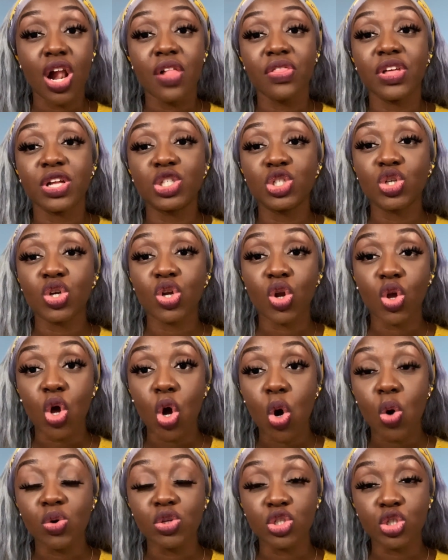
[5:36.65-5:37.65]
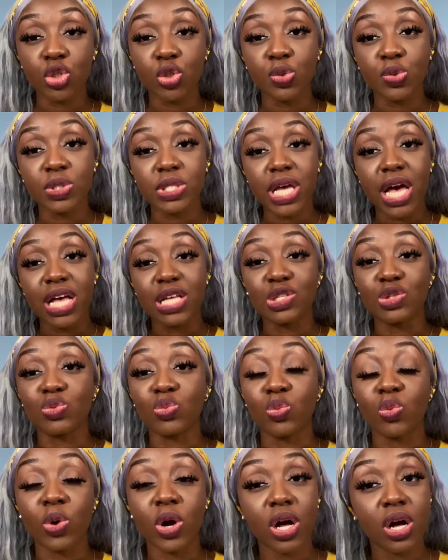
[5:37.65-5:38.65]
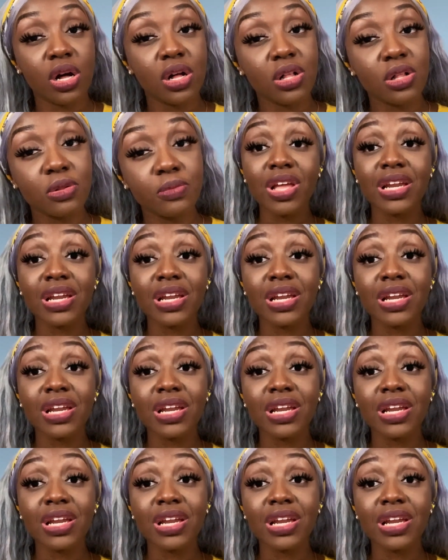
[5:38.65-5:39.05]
that you can go and choose as well.